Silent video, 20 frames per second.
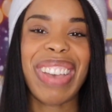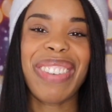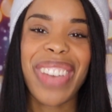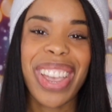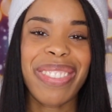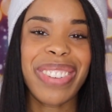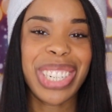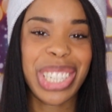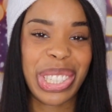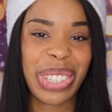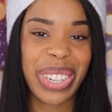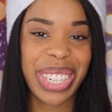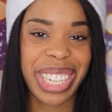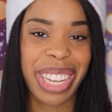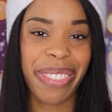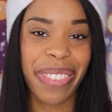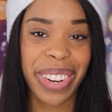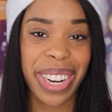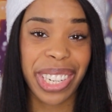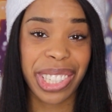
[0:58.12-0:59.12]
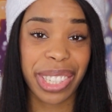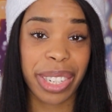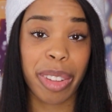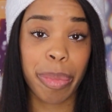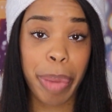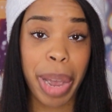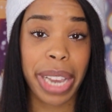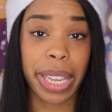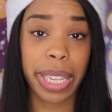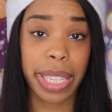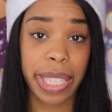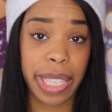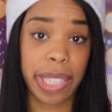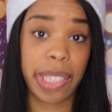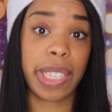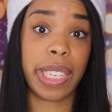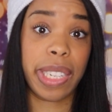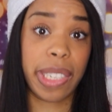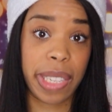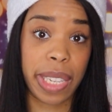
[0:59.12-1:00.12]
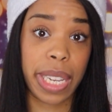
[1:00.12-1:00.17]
My favorite short definition of pilot season is